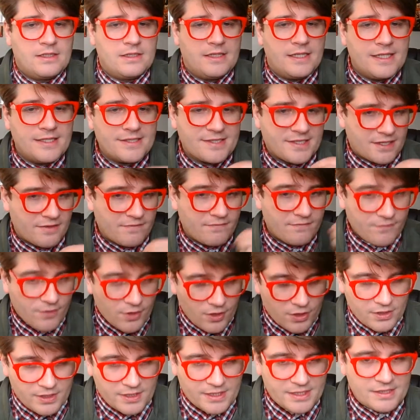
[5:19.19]
He's
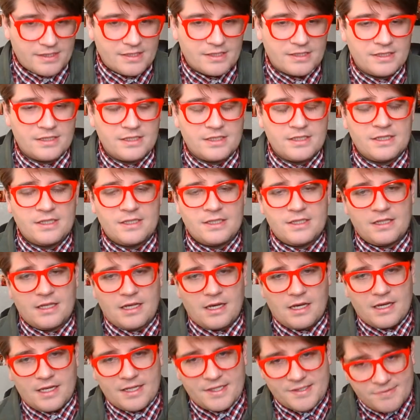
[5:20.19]
converted.
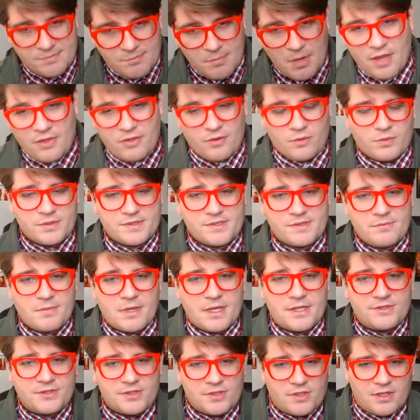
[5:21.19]
Uh, his mother was a
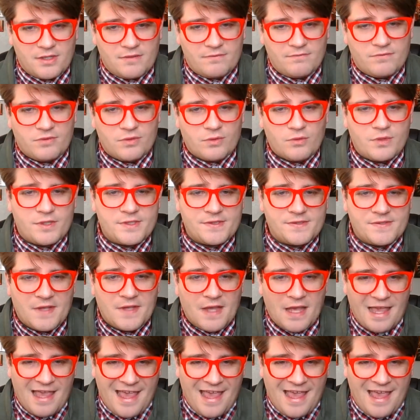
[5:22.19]
major influence,